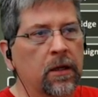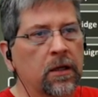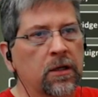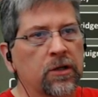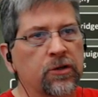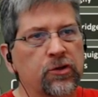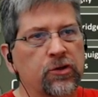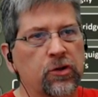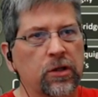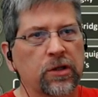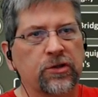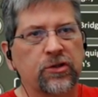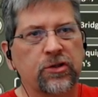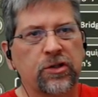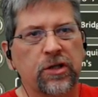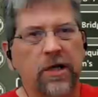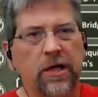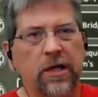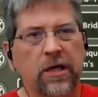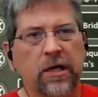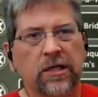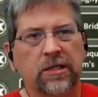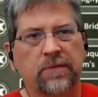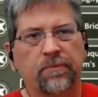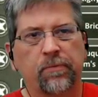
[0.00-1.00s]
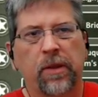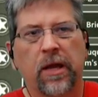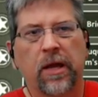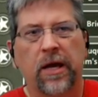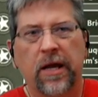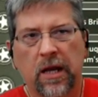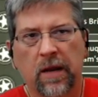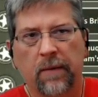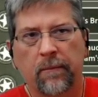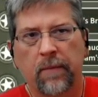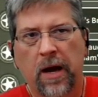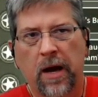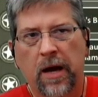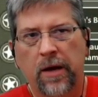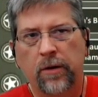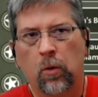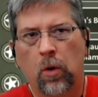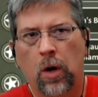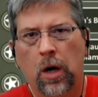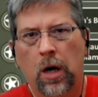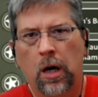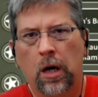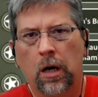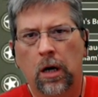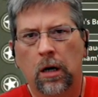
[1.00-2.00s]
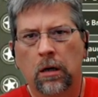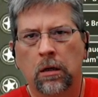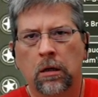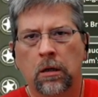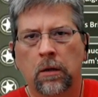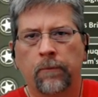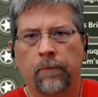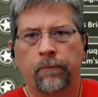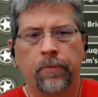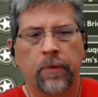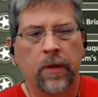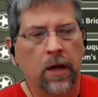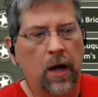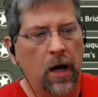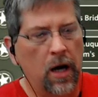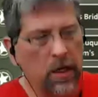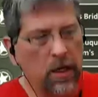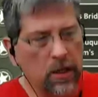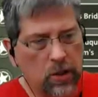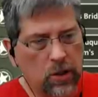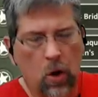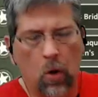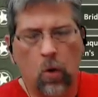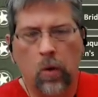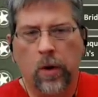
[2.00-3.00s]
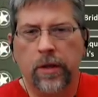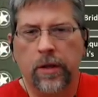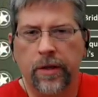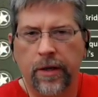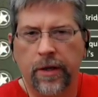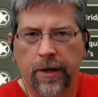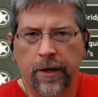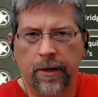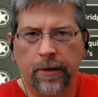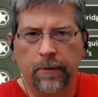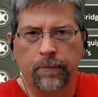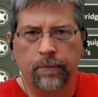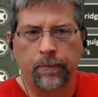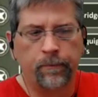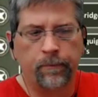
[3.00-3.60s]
So let's say, let's play Le Manoir. I go in there,